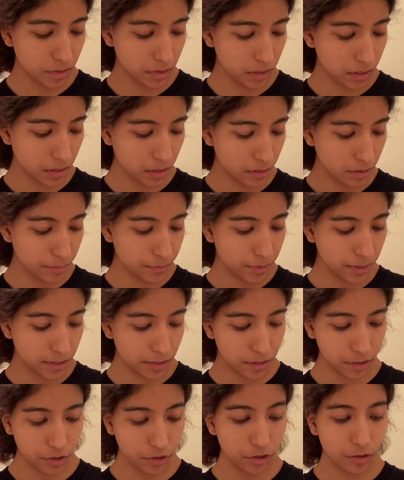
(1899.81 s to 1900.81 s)
um, a
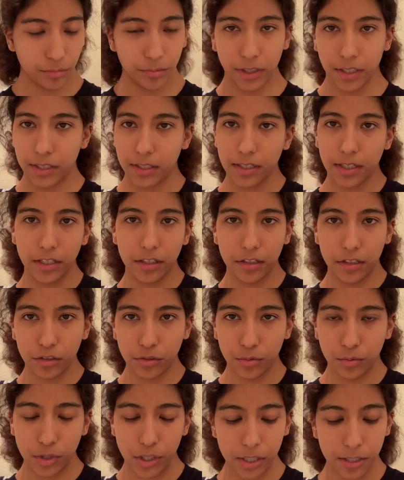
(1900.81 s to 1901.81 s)
serum, let's say this
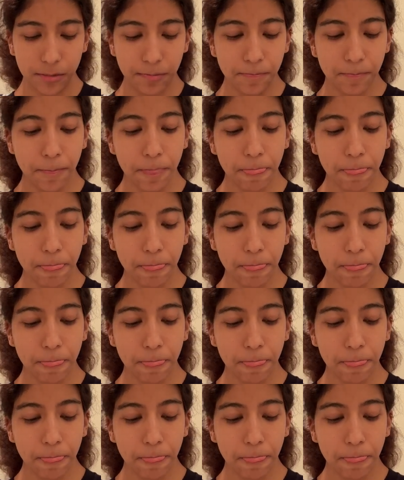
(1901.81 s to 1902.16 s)
one,